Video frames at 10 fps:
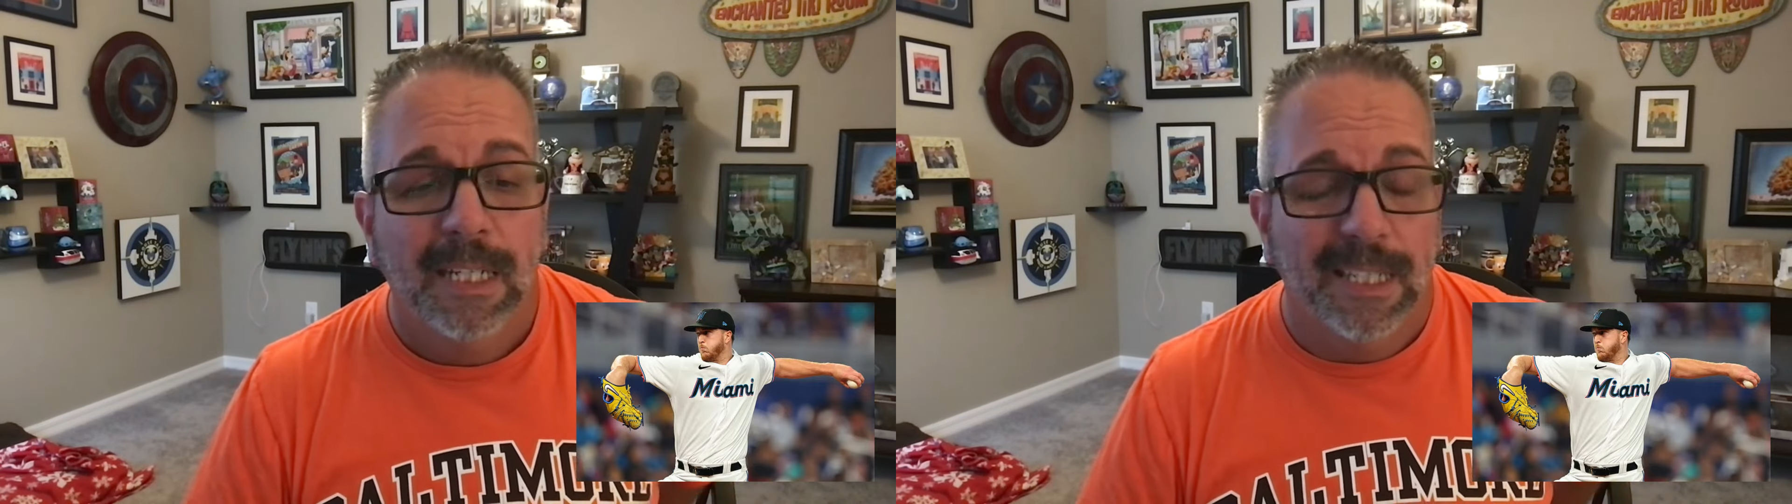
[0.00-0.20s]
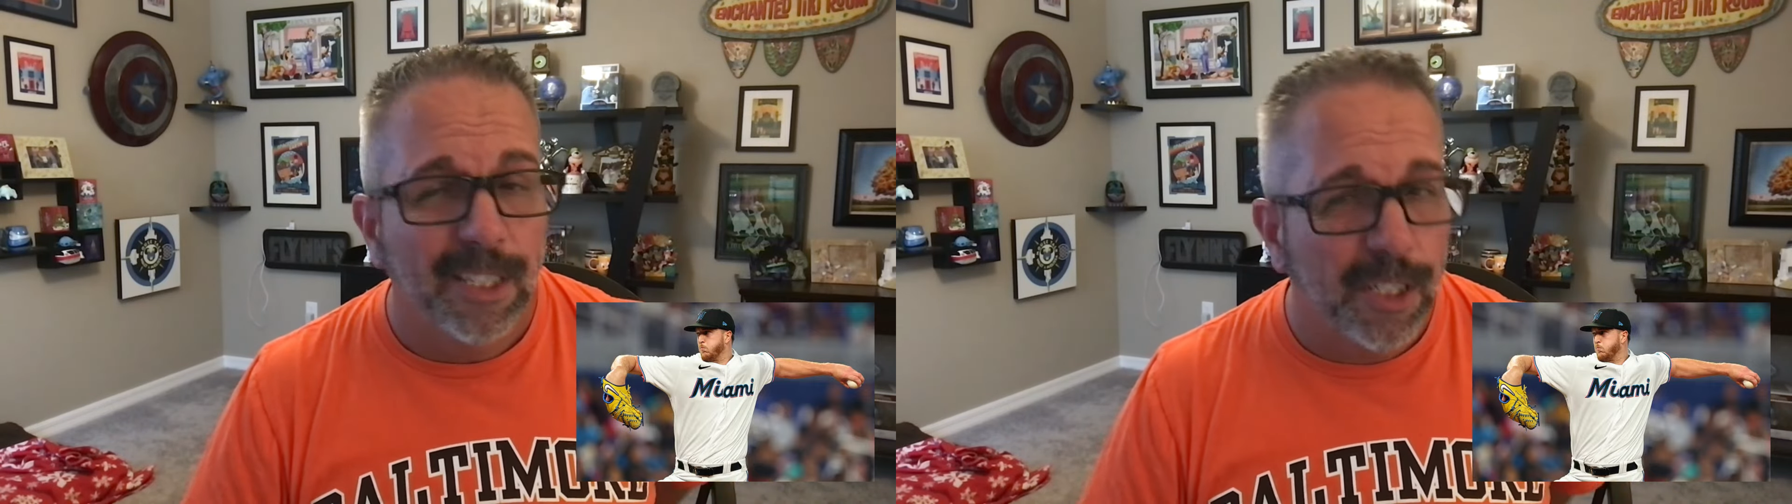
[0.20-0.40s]

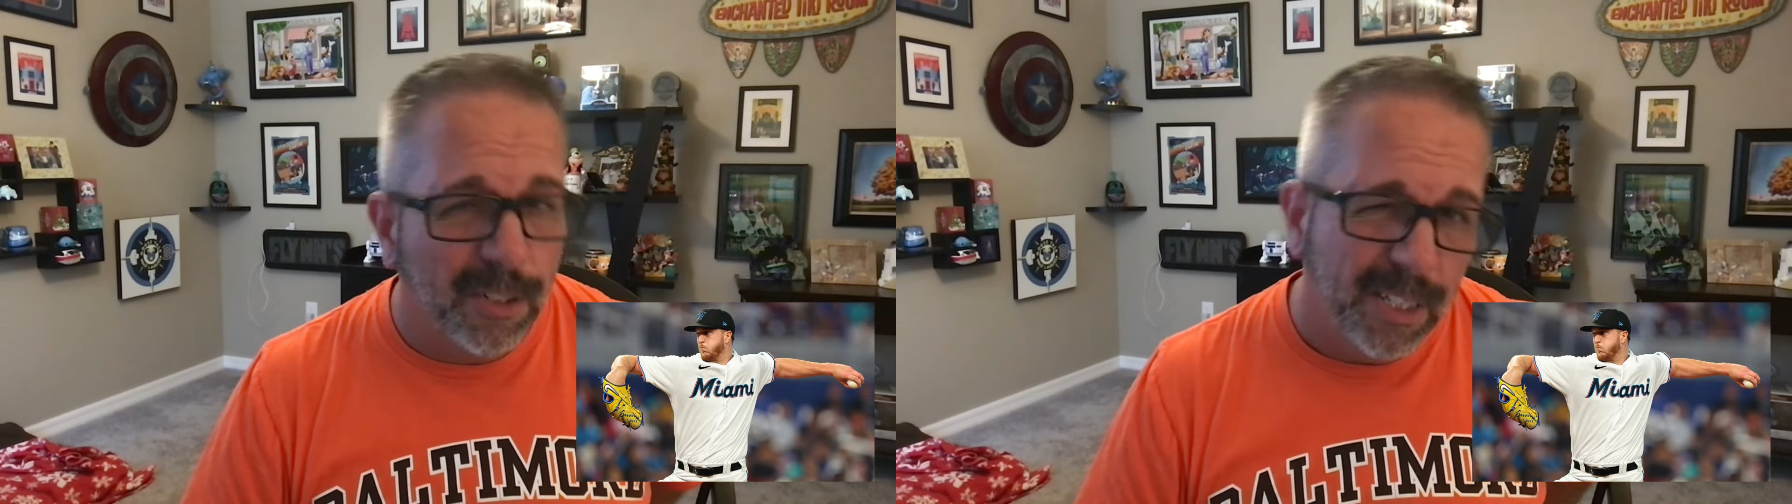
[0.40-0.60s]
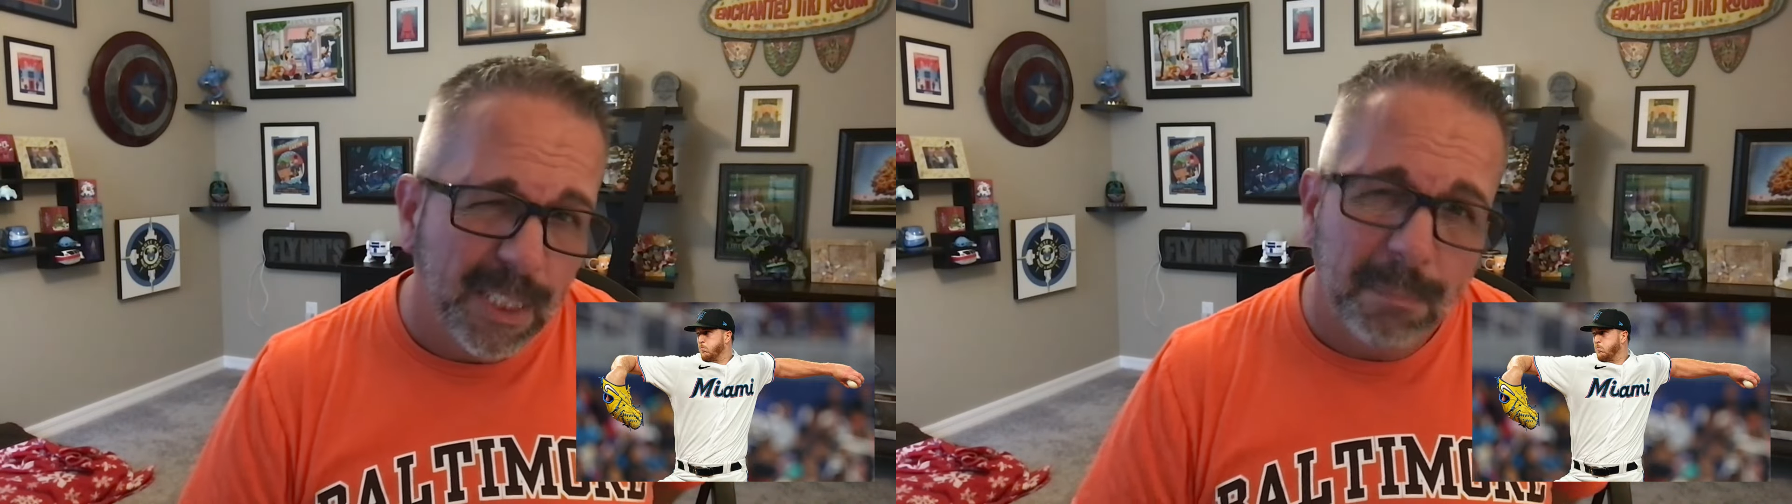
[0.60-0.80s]
This
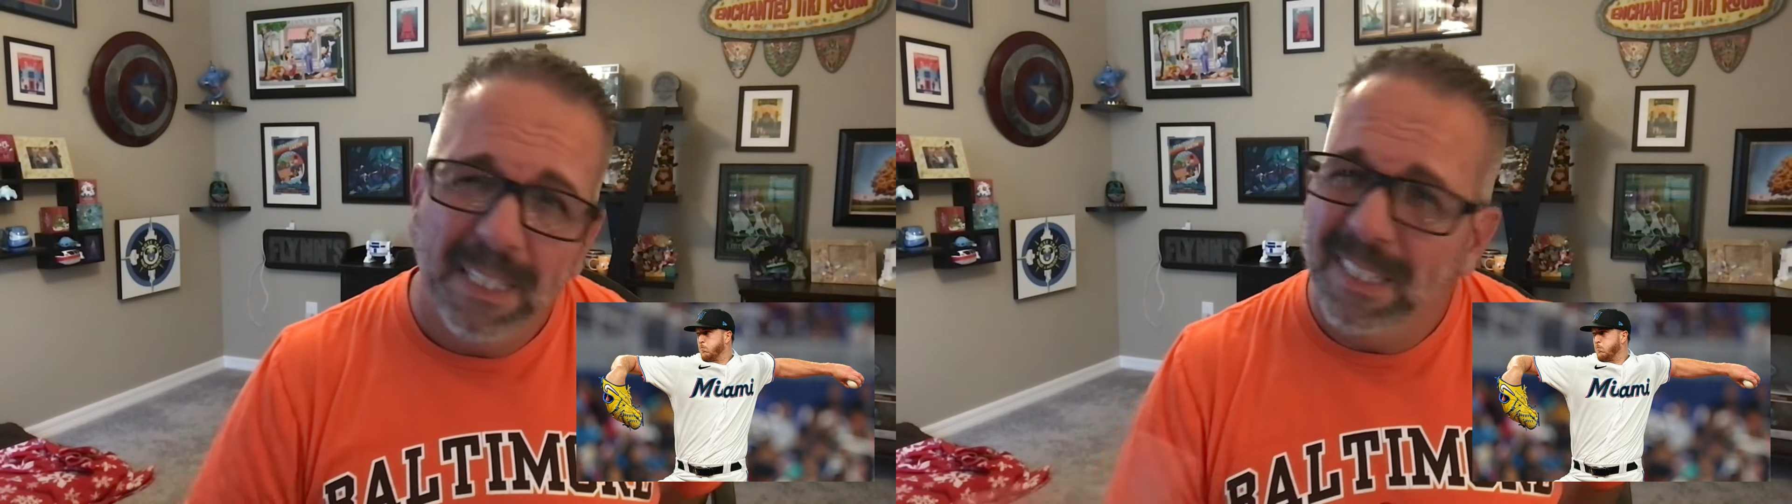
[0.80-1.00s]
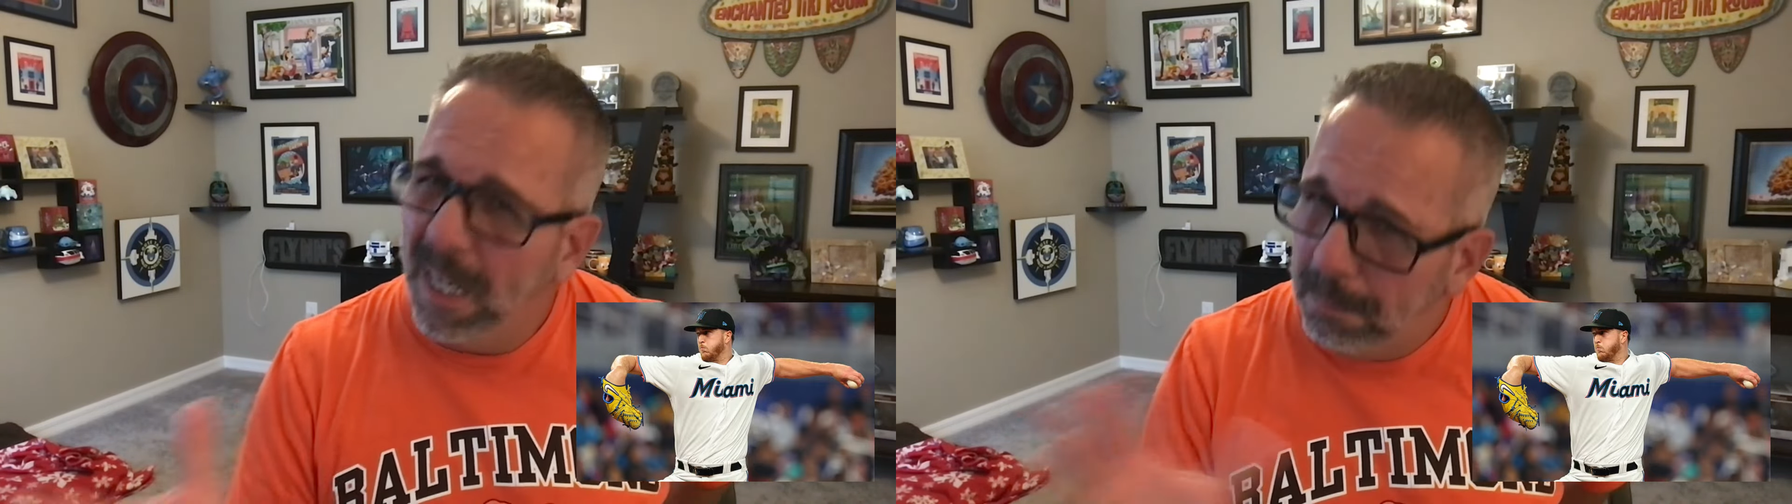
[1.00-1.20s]
year, he's
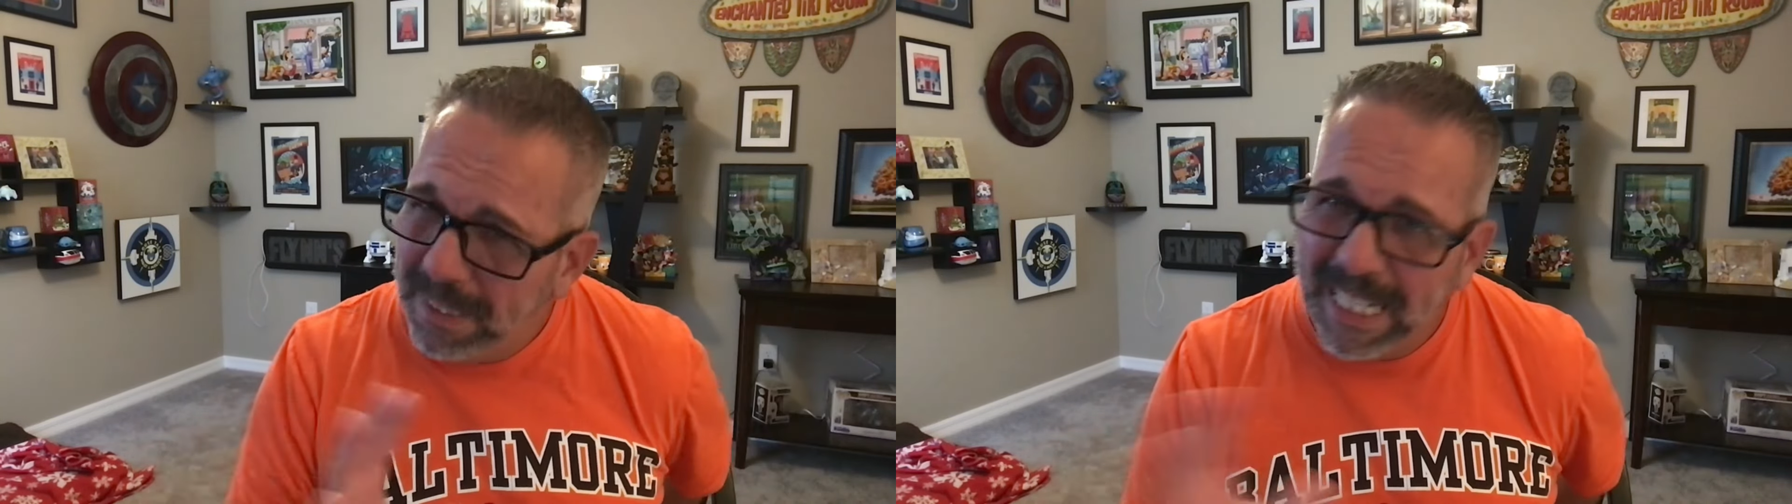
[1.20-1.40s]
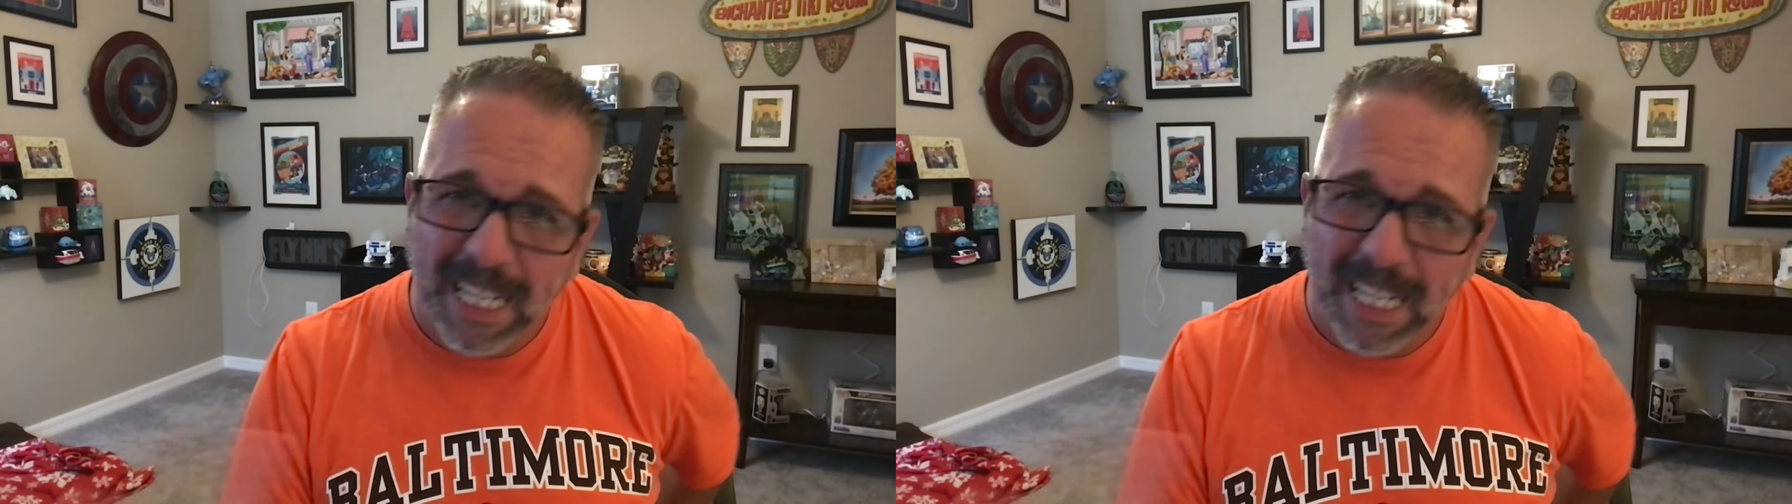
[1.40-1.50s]
been up and